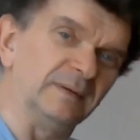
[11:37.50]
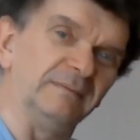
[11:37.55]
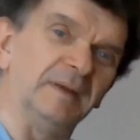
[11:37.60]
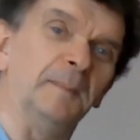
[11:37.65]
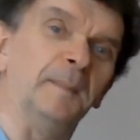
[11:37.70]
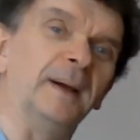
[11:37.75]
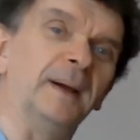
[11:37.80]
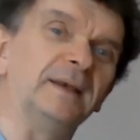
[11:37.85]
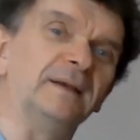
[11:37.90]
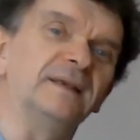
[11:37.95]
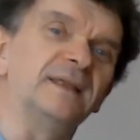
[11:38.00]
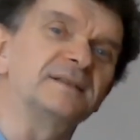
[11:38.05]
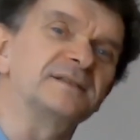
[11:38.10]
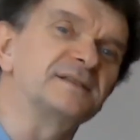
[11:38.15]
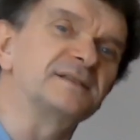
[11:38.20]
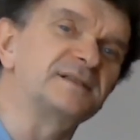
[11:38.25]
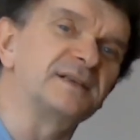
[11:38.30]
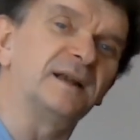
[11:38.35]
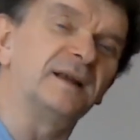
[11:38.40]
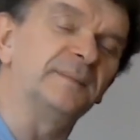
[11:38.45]
you might not
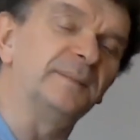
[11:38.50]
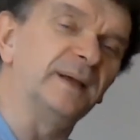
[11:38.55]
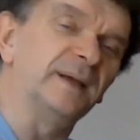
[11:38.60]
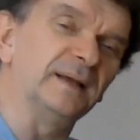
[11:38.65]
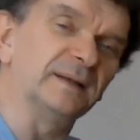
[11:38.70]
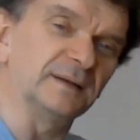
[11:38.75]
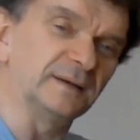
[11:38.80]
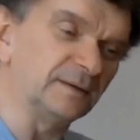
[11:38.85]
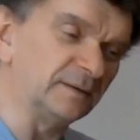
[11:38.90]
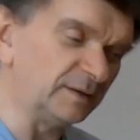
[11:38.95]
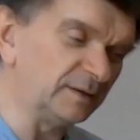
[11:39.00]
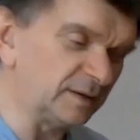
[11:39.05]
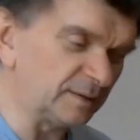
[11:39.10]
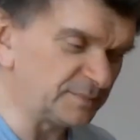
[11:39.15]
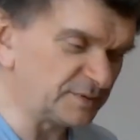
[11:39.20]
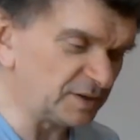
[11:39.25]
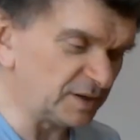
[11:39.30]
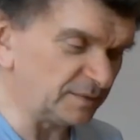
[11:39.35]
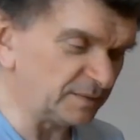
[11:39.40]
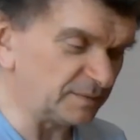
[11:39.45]
necessarily be able to do in your
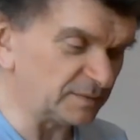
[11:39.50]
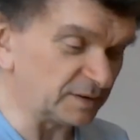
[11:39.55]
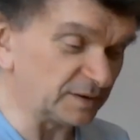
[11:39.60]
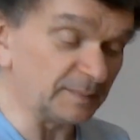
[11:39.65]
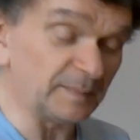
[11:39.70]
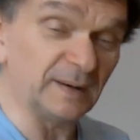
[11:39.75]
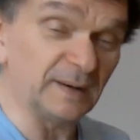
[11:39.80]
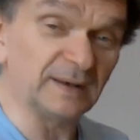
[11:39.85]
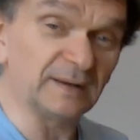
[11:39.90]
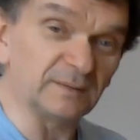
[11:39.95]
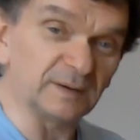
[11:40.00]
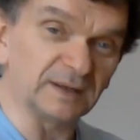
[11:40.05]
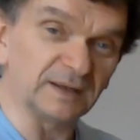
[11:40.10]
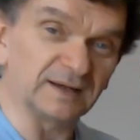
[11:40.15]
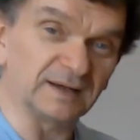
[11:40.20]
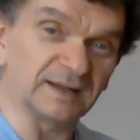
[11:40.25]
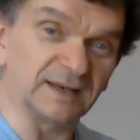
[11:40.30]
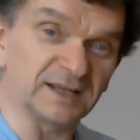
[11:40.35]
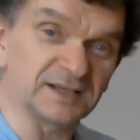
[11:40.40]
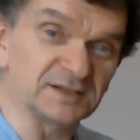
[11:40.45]
observatory, depending on what
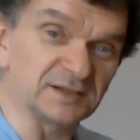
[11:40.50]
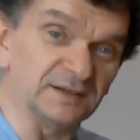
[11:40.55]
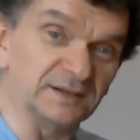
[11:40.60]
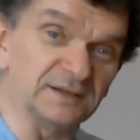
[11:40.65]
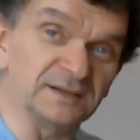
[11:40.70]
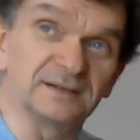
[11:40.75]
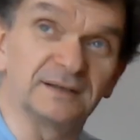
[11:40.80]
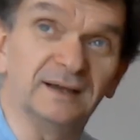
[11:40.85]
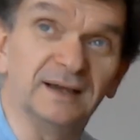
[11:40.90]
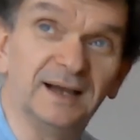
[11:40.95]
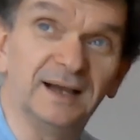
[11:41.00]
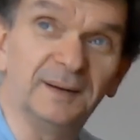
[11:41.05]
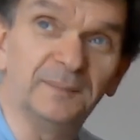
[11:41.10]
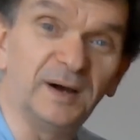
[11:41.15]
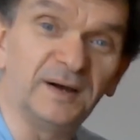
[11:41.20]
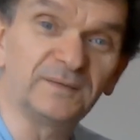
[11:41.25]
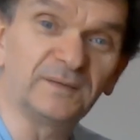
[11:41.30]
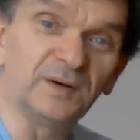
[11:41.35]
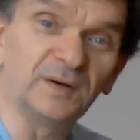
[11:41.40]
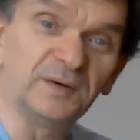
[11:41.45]
your connection is.
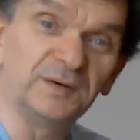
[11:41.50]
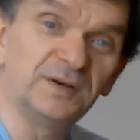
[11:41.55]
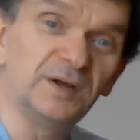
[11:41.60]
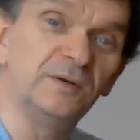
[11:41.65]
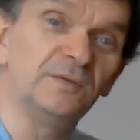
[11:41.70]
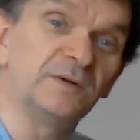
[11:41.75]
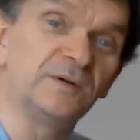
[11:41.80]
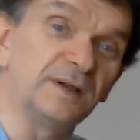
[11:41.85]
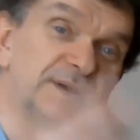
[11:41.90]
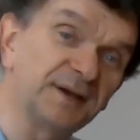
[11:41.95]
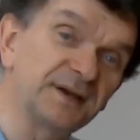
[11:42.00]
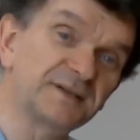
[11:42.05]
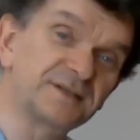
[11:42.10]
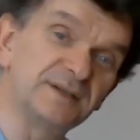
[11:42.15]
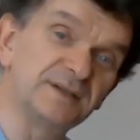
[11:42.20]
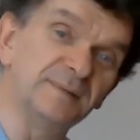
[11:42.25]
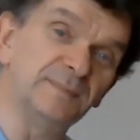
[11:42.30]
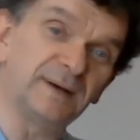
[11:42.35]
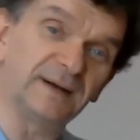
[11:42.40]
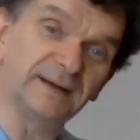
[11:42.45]
I've got no
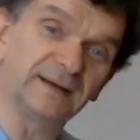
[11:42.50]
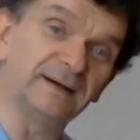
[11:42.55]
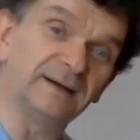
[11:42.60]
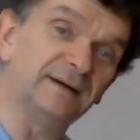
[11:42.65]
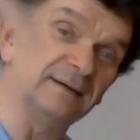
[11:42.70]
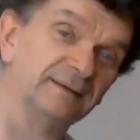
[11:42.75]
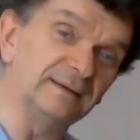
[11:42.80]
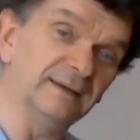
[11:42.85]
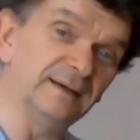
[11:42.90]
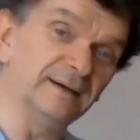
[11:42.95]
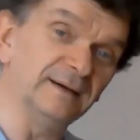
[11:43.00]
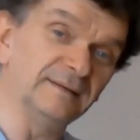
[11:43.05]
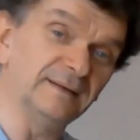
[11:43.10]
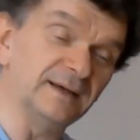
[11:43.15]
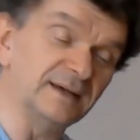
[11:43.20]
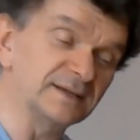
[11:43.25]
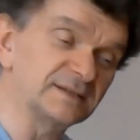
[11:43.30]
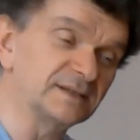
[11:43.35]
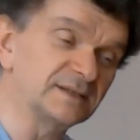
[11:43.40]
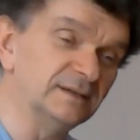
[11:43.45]
connection in my garden out
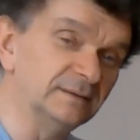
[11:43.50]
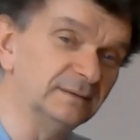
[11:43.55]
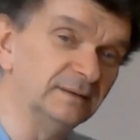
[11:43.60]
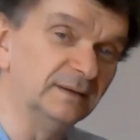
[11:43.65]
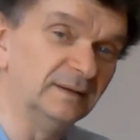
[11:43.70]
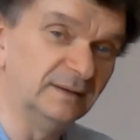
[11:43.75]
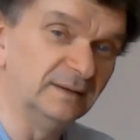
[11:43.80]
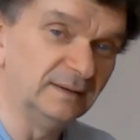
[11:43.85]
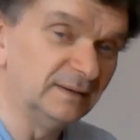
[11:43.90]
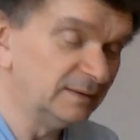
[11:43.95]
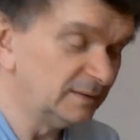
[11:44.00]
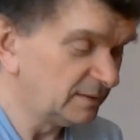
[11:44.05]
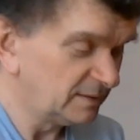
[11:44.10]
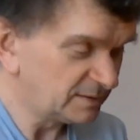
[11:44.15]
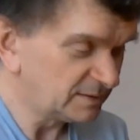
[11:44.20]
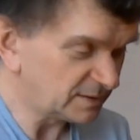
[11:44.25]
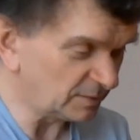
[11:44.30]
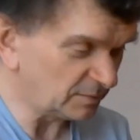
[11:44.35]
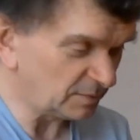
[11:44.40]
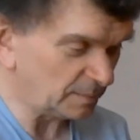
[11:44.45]
there, so
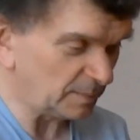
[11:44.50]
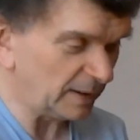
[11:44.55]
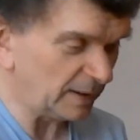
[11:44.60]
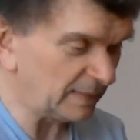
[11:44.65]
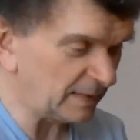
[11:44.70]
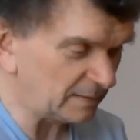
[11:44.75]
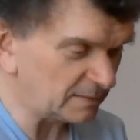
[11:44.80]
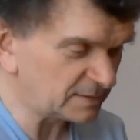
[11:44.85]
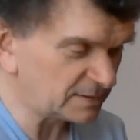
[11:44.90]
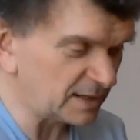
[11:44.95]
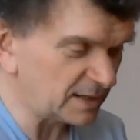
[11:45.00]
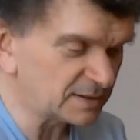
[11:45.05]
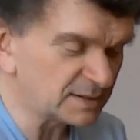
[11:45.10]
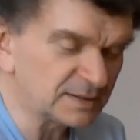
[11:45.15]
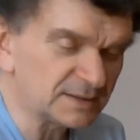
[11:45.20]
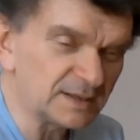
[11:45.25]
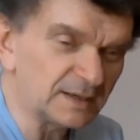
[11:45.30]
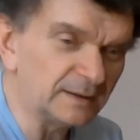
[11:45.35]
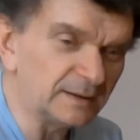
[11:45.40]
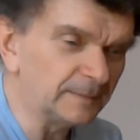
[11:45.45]
with me that was
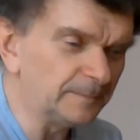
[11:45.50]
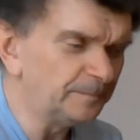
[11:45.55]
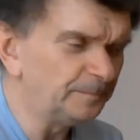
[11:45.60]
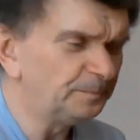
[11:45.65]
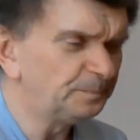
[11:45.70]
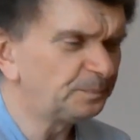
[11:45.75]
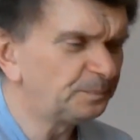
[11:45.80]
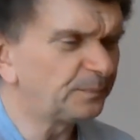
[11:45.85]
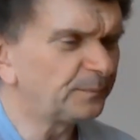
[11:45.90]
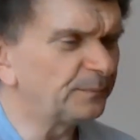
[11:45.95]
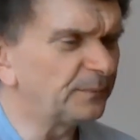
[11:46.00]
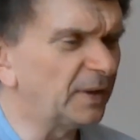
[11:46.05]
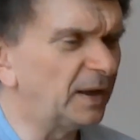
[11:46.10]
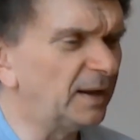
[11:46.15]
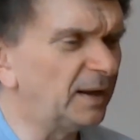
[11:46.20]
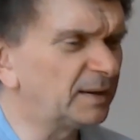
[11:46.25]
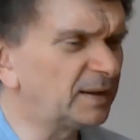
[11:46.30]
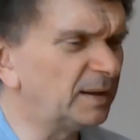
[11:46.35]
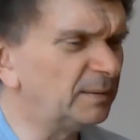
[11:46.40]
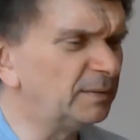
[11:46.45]
necessary.
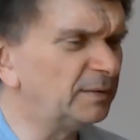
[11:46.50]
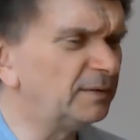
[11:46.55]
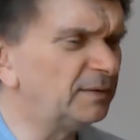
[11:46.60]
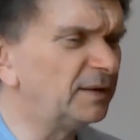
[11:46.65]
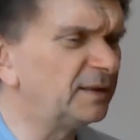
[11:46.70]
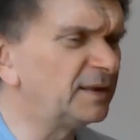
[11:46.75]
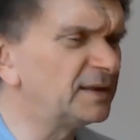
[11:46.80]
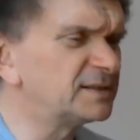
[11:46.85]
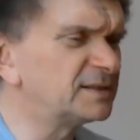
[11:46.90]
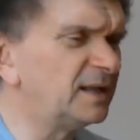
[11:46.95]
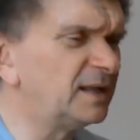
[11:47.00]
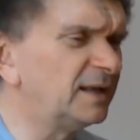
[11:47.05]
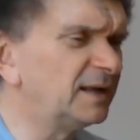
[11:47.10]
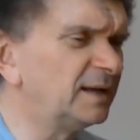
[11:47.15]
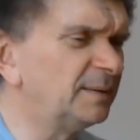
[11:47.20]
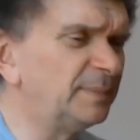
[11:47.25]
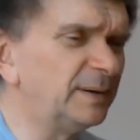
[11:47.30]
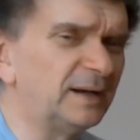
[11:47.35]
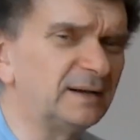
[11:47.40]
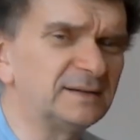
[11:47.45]
A couple of other things I
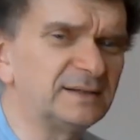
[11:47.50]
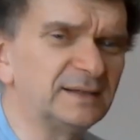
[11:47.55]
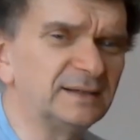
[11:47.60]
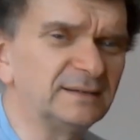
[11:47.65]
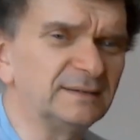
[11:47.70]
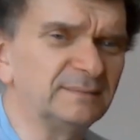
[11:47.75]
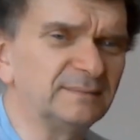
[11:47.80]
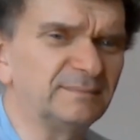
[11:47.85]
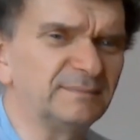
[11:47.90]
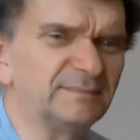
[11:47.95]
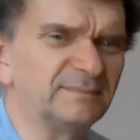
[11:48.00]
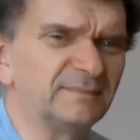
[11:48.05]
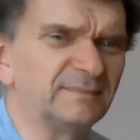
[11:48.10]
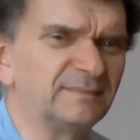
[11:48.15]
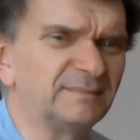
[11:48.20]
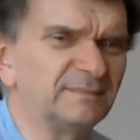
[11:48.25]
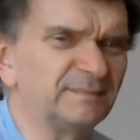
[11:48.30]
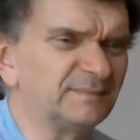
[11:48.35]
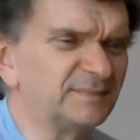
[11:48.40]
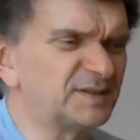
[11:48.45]
like about it:
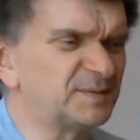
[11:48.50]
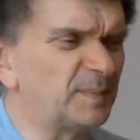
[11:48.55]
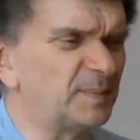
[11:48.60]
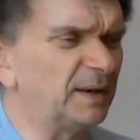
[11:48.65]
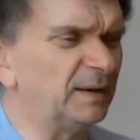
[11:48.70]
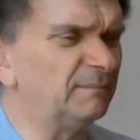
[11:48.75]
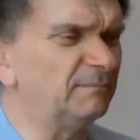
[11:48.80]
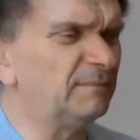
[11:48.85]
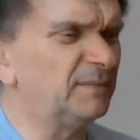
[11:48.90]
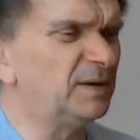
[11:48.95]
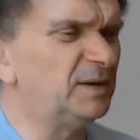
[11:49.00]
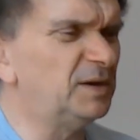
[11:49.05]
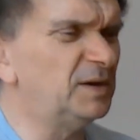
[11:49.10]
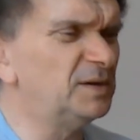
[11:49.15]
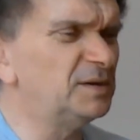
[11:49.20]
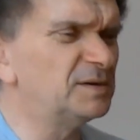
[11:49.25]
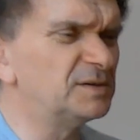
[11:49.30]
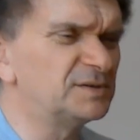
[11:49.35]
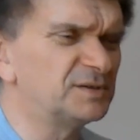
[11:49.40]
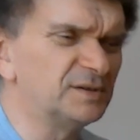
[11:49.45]
spent
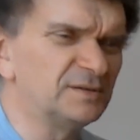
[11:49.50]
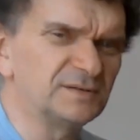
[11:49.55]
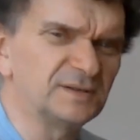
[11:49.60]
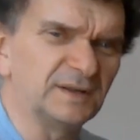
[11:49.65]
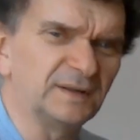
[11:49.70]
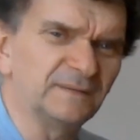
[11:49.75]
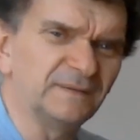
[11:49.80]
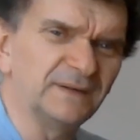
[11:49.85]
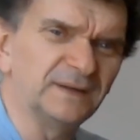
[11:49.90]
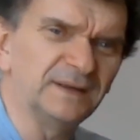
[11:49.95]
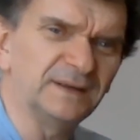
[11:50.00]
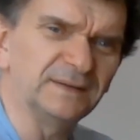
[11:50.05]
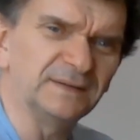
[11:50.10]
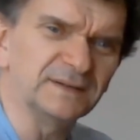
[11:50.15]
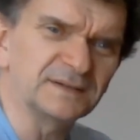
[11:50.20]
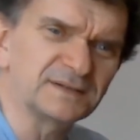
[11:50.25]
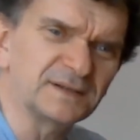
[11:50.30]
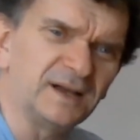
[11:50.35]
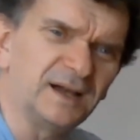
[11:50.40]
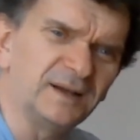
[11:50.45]
years using the
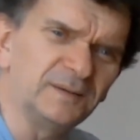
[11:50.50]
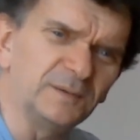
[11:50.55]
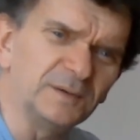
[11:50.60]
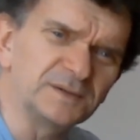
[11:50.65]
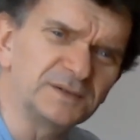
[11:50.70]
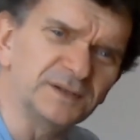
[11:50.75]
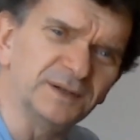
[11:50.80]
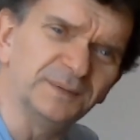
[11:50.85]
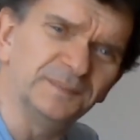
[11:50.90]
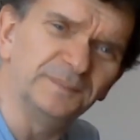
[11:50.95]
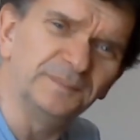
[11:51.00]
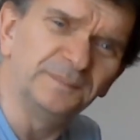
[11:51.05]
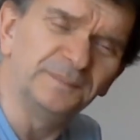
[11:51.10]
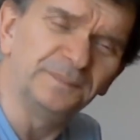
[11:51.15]
Skywatcher